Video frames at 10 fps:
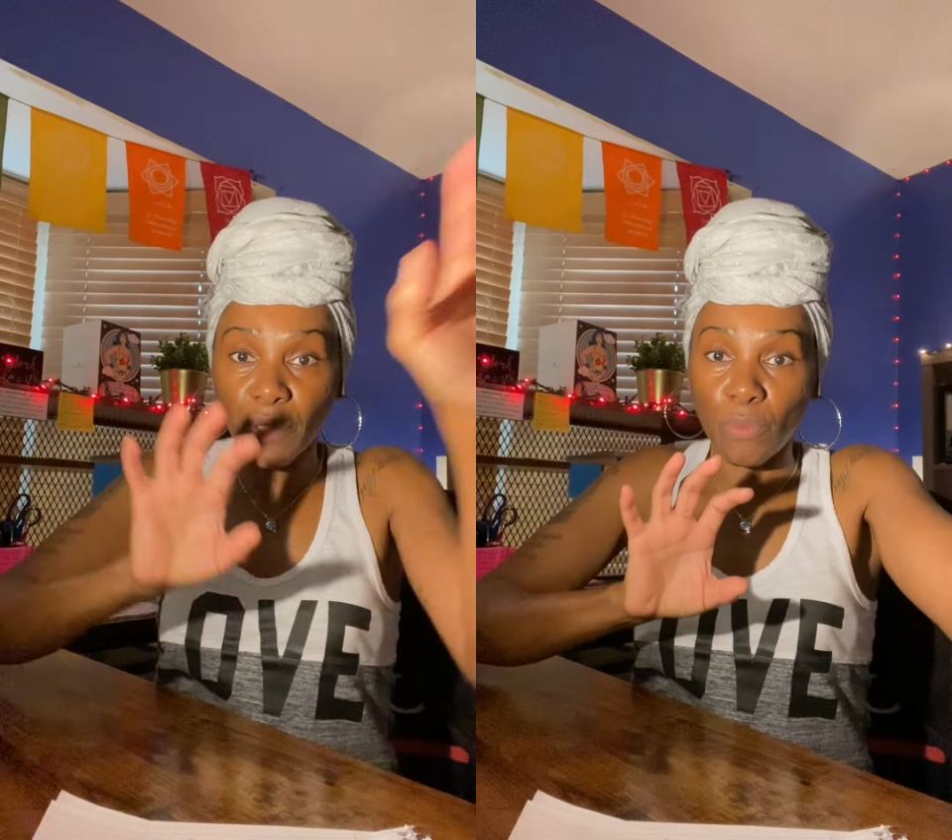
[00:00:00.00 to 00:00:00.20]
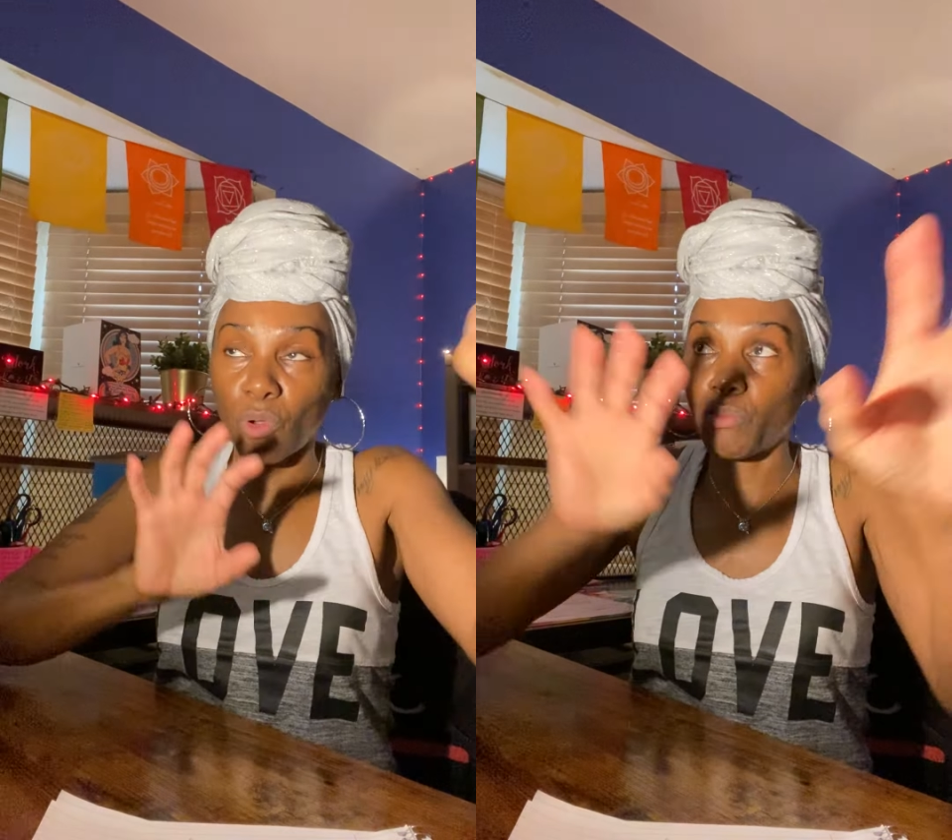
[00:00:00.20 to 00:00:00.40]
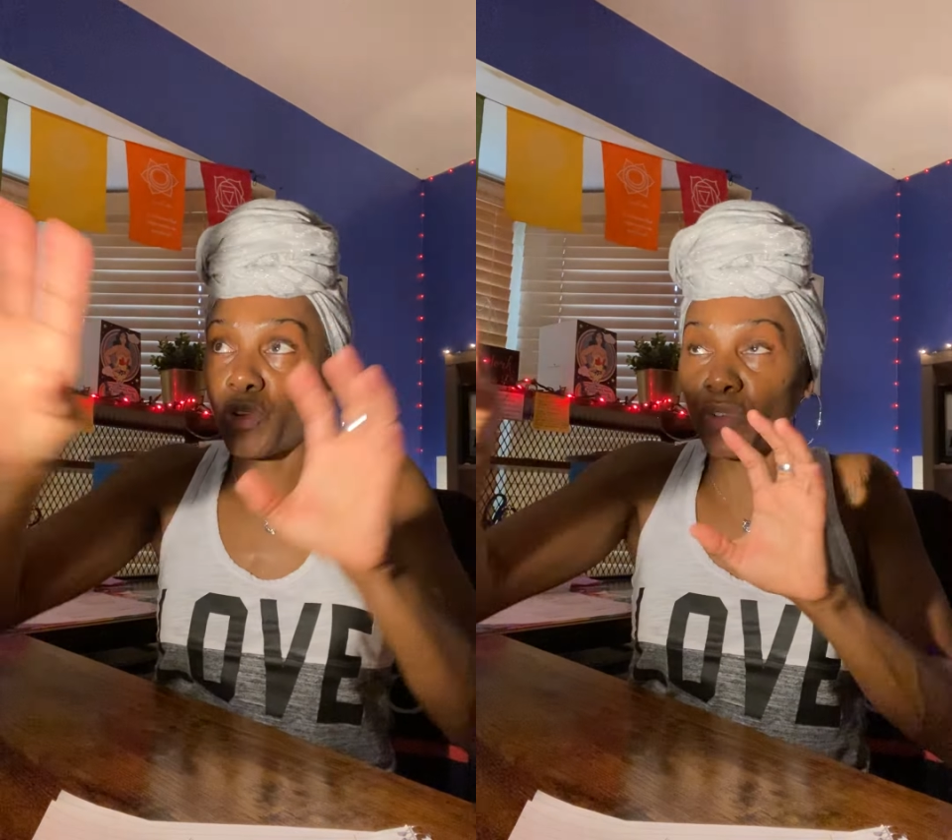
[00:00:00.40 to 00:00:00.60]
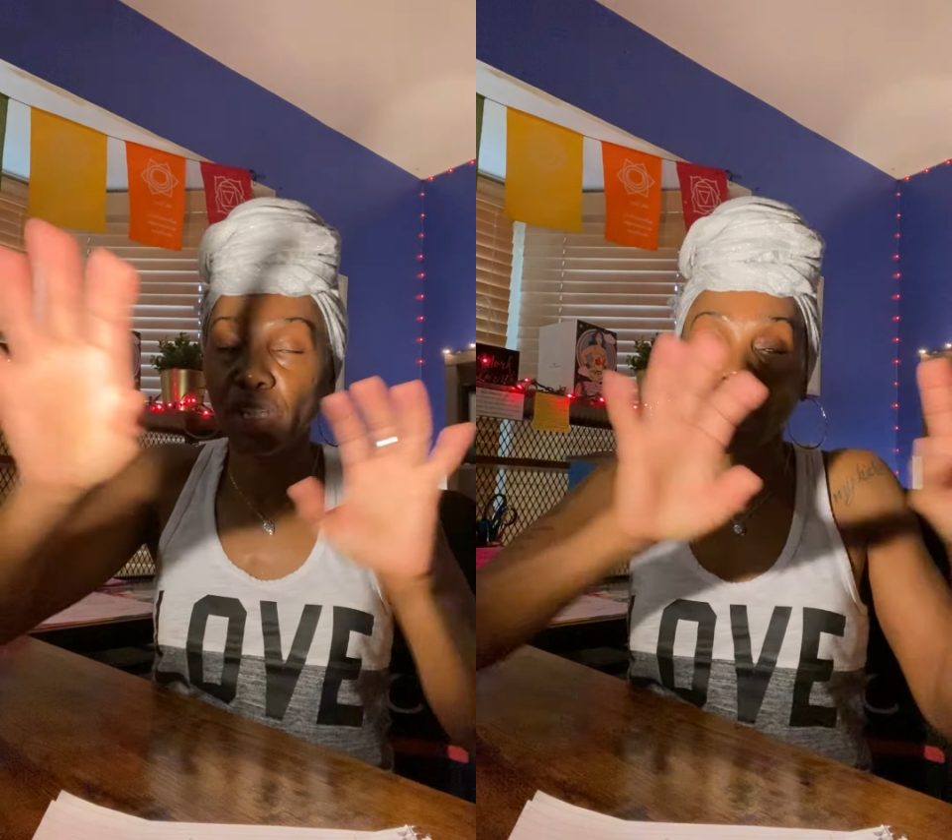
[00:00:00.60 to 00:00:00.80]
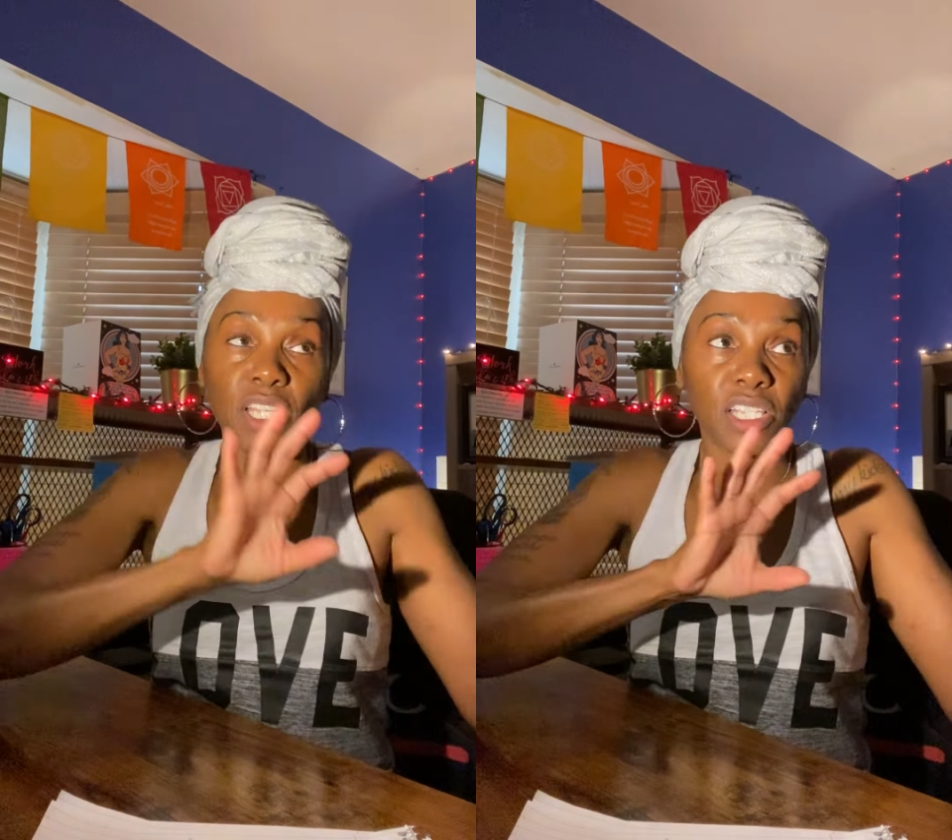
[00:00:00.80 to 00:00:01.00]
People are moving
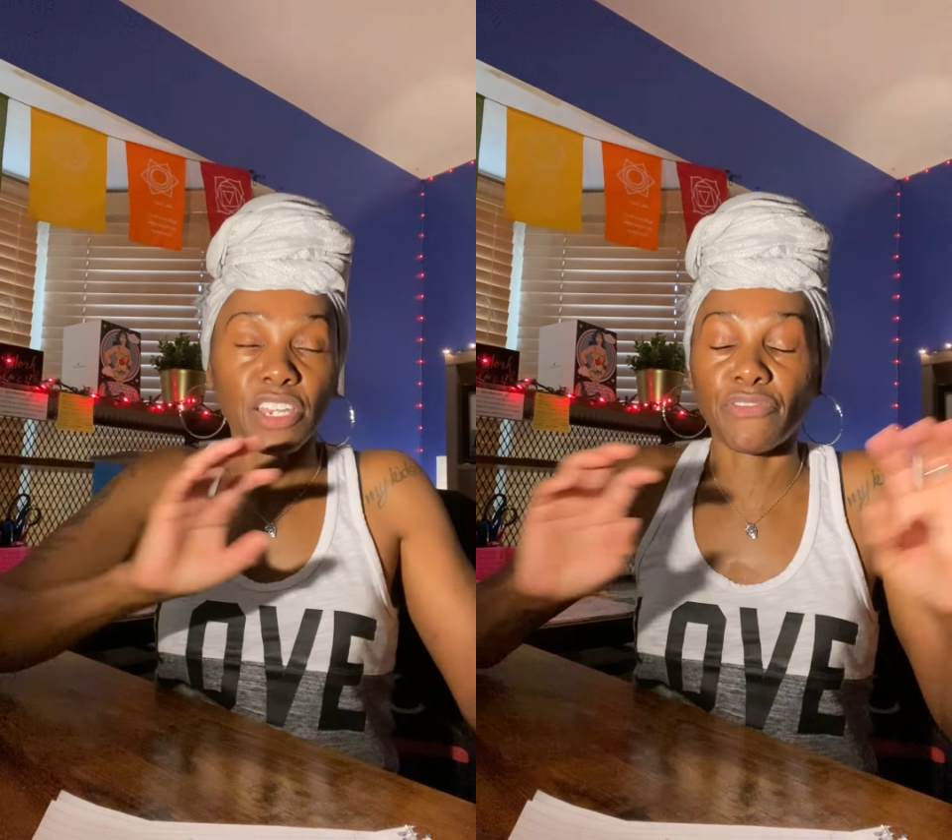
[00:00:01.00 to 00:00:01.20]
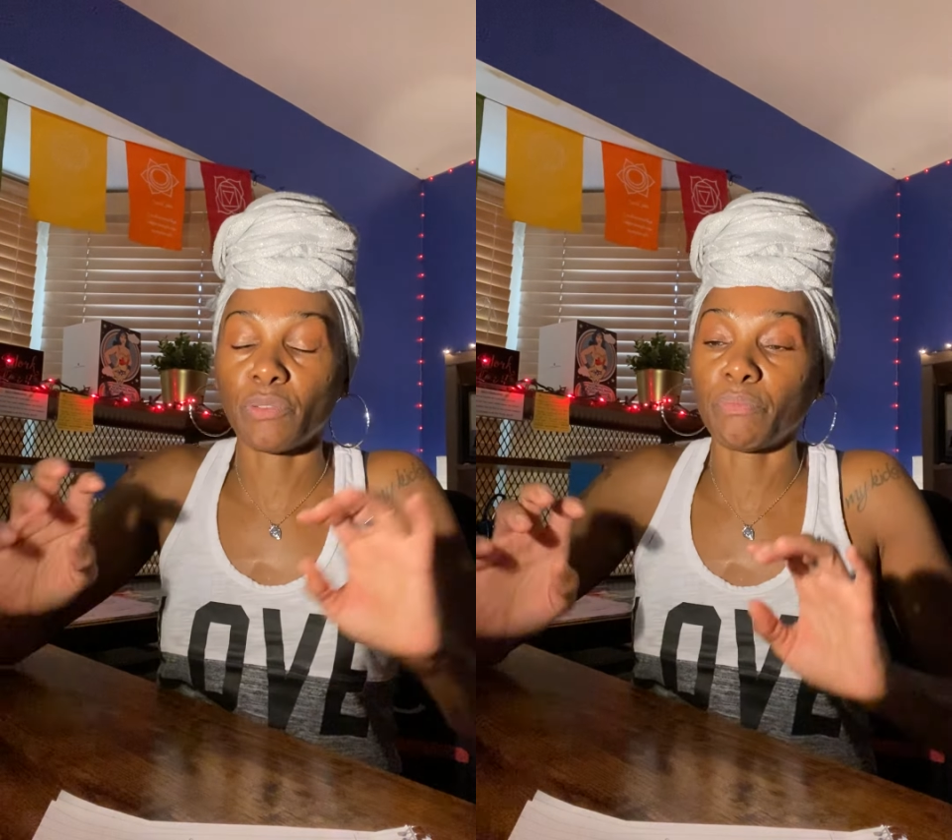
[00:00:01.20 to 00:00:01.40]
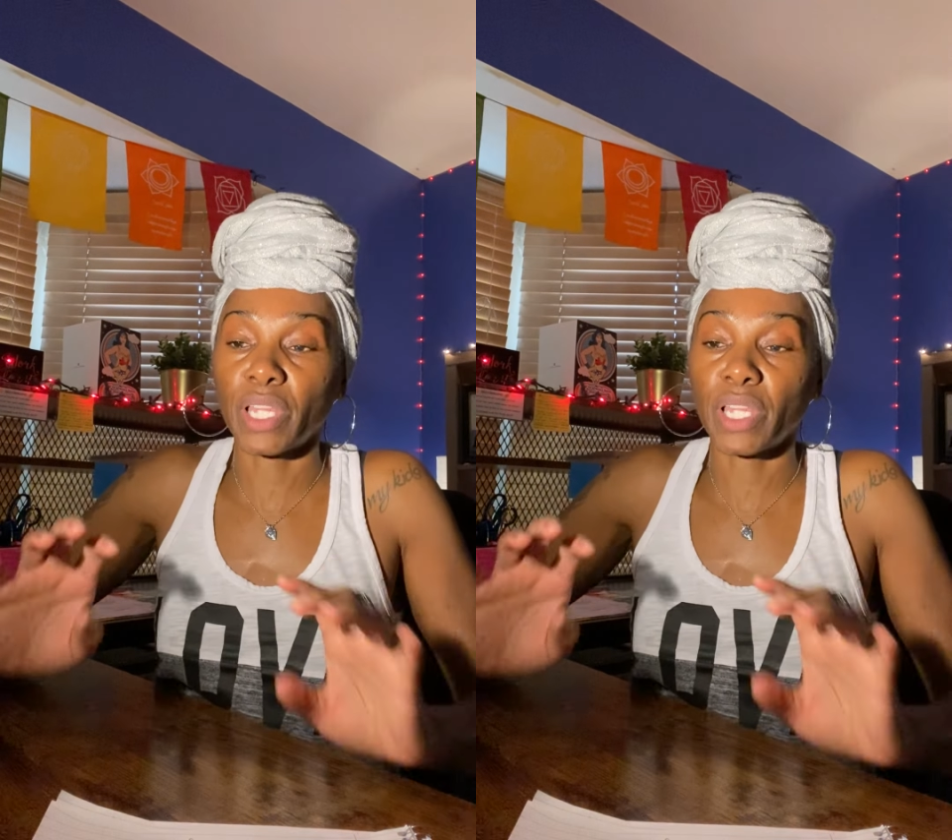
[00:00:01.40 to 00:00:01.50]
to these different